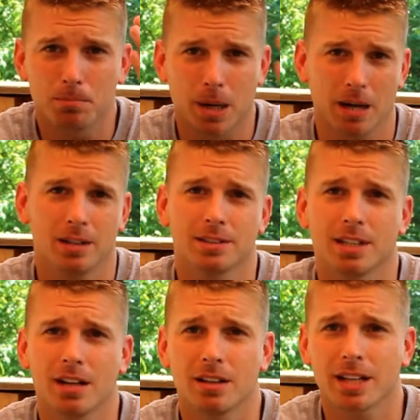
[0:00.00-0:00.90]

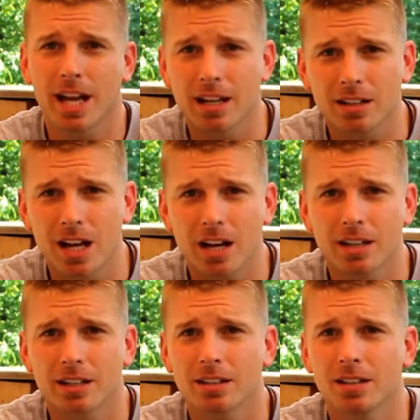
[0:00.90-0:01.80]
parasailing, hang
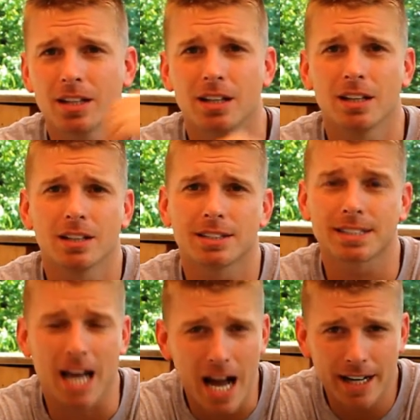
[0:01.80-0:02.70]
gliding,
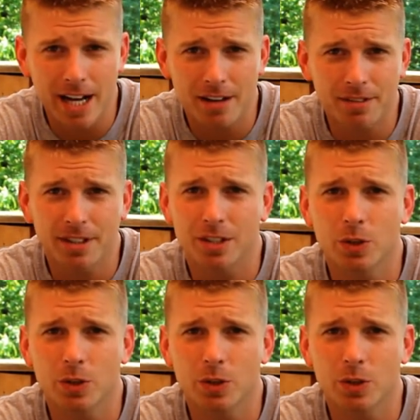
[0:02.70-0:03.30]
skydiving,